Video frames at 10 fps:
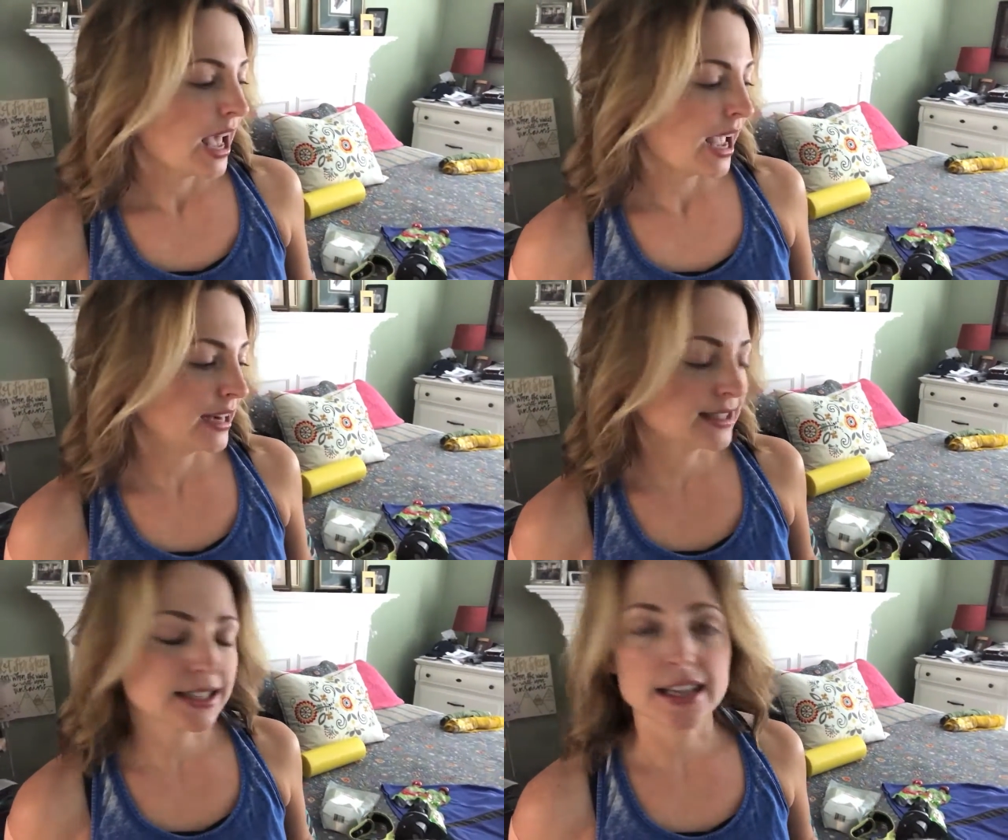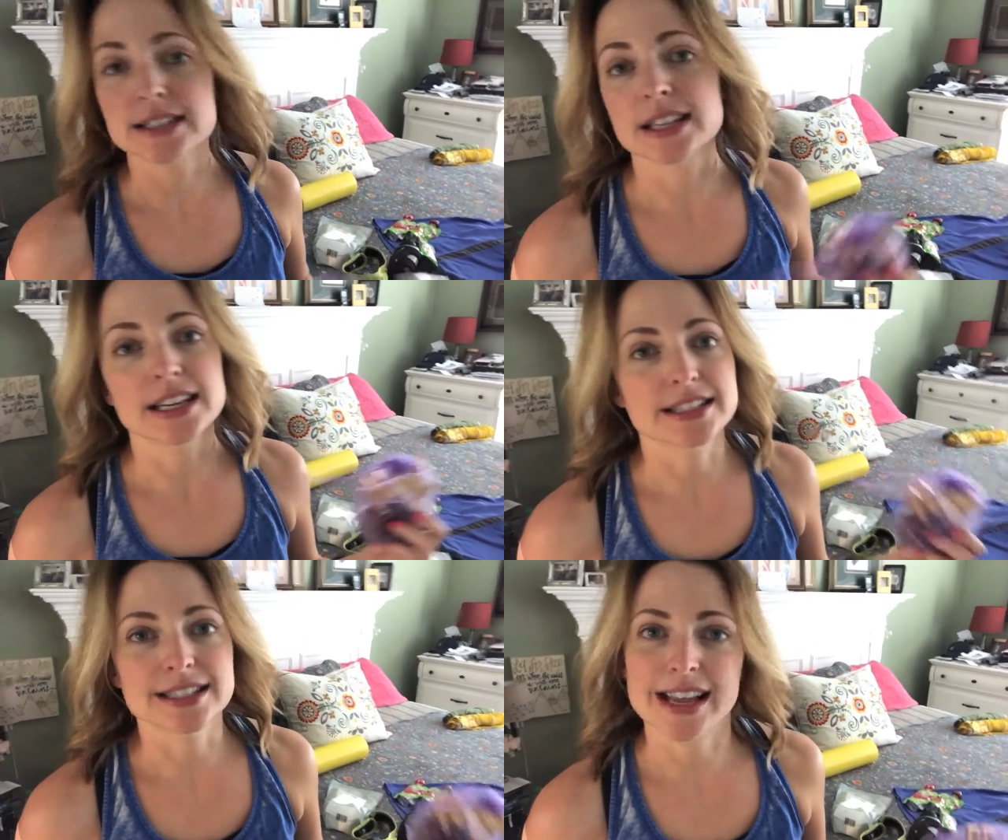and it says that
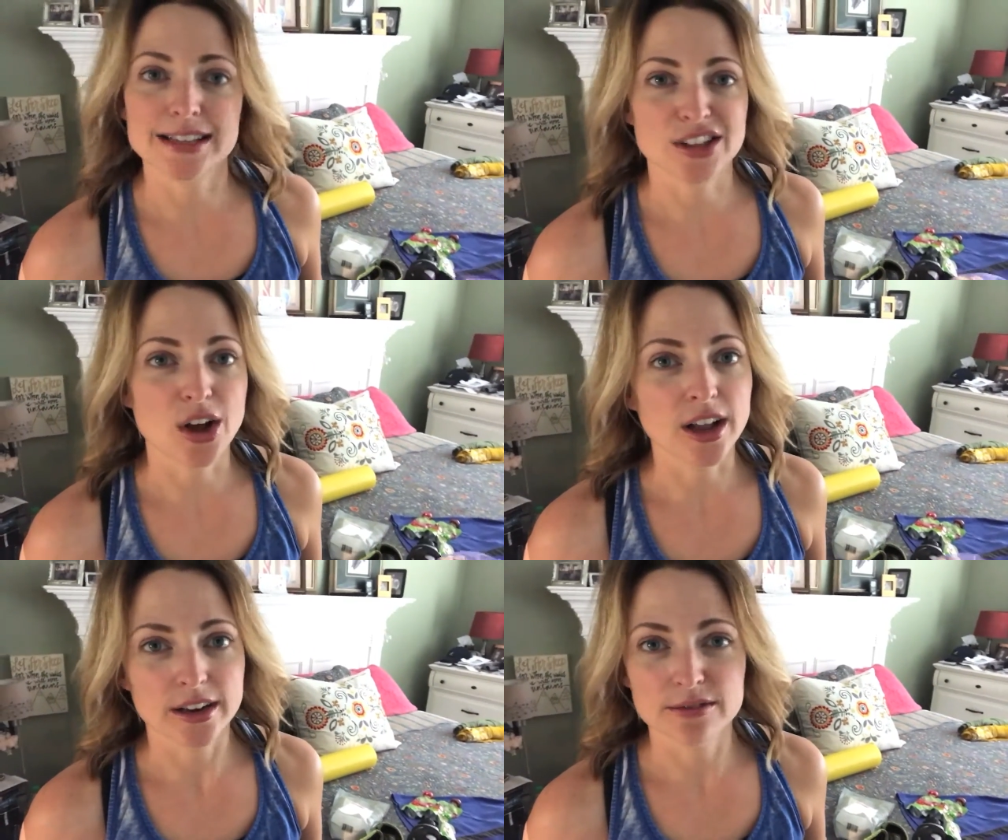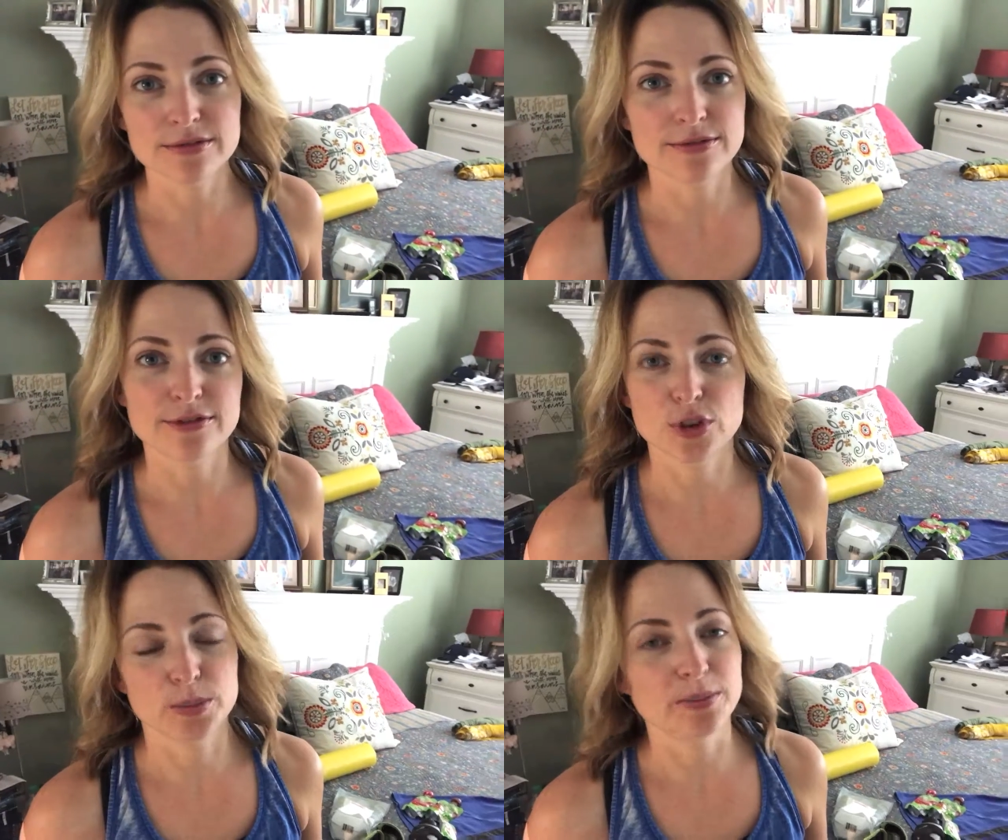it stays on
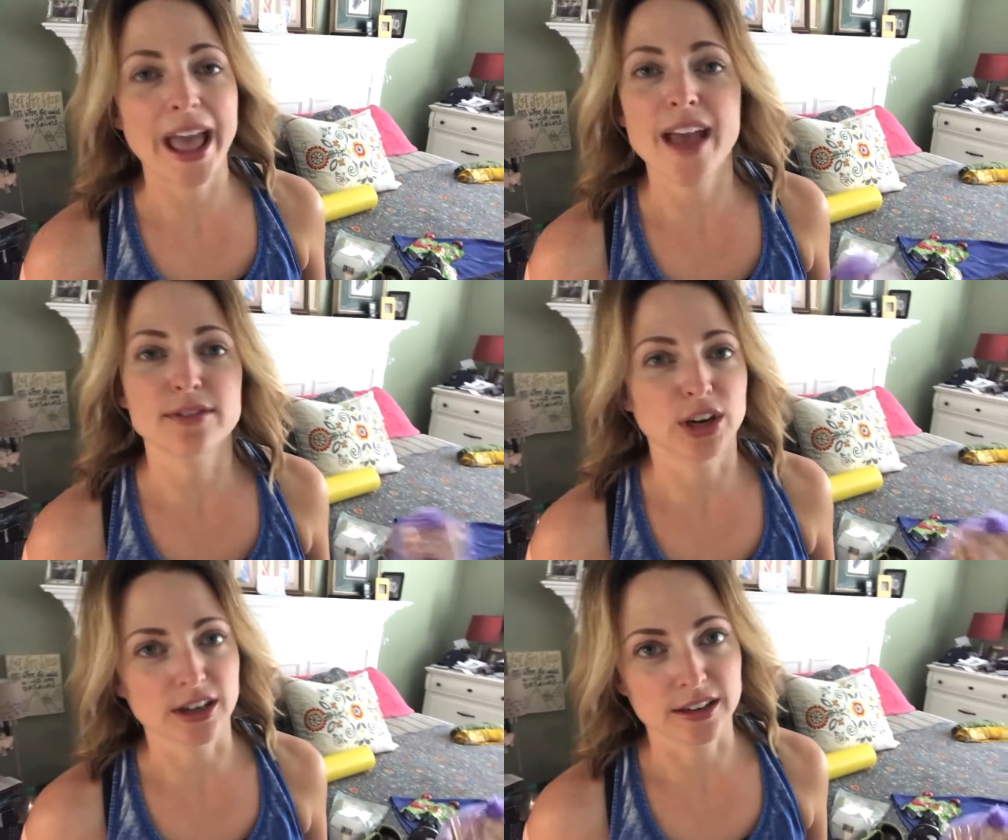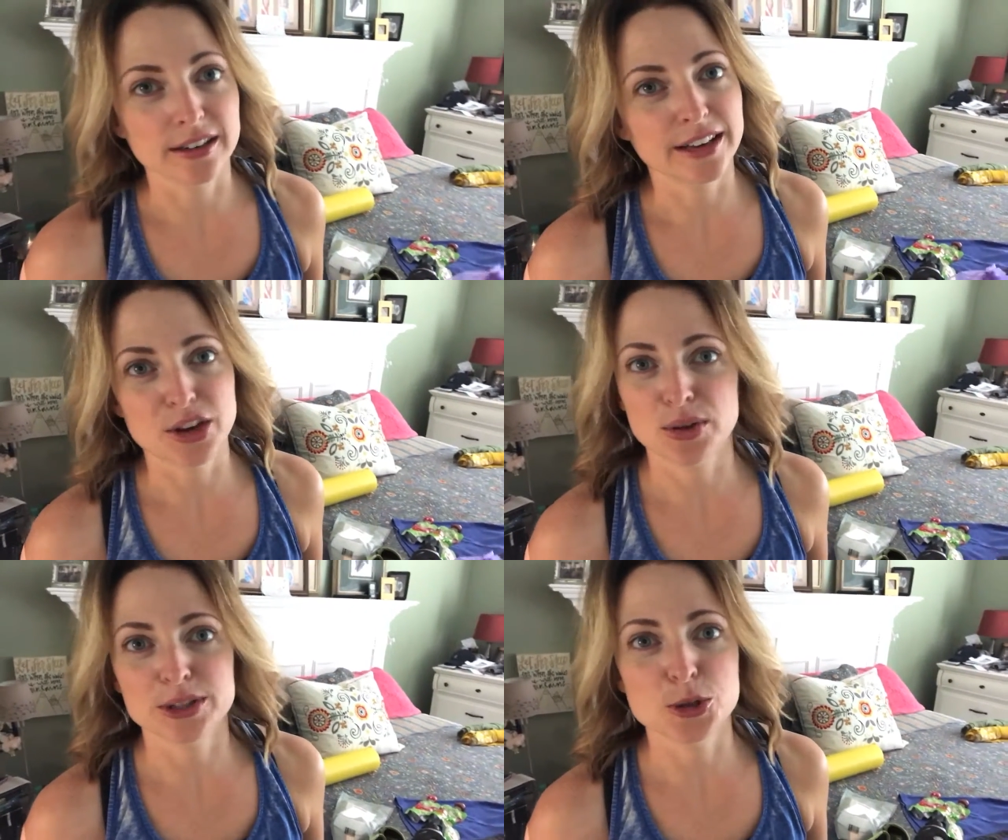forever
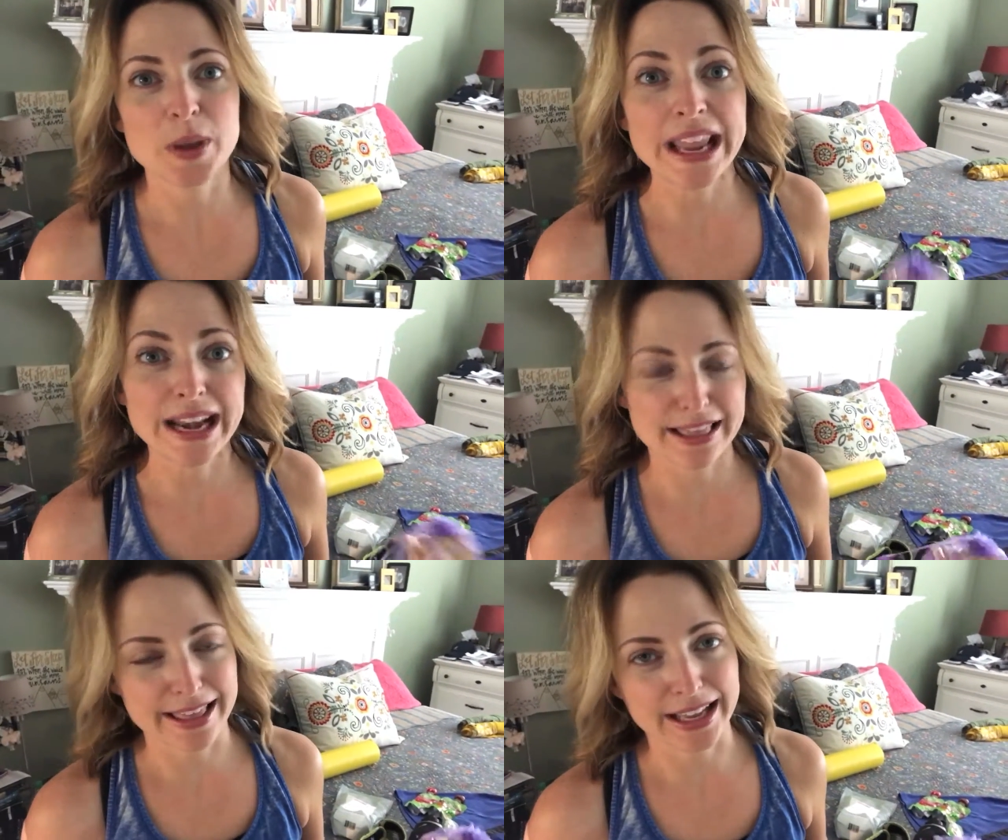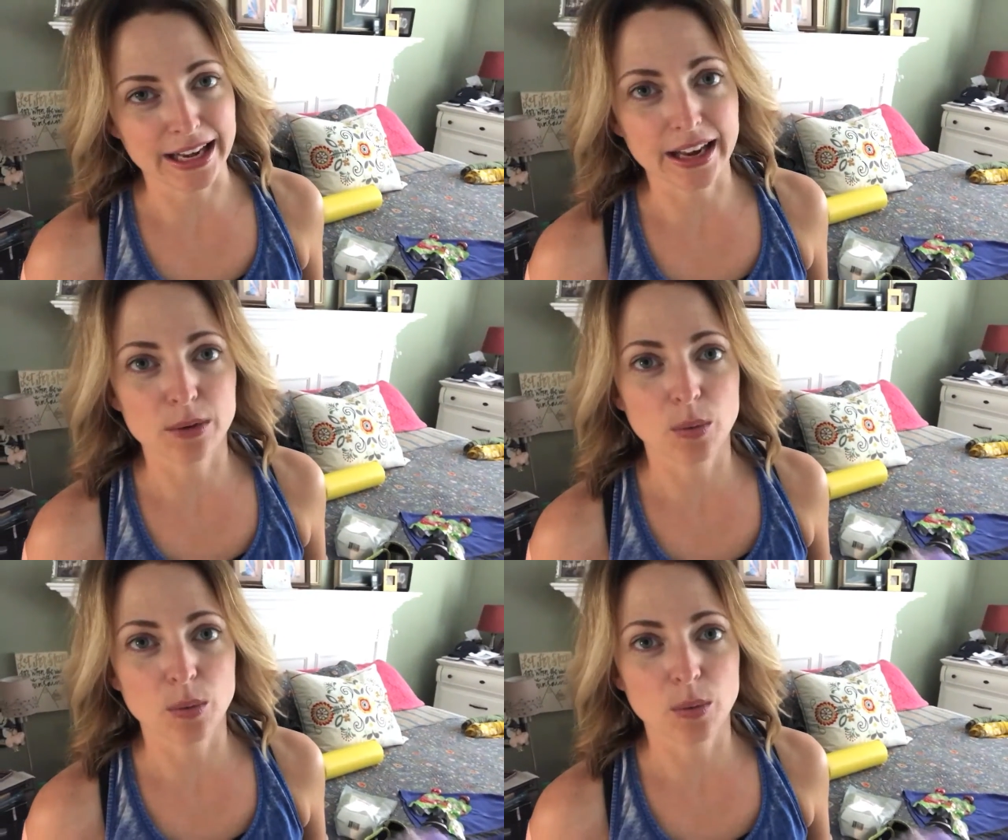and you can do anything in it.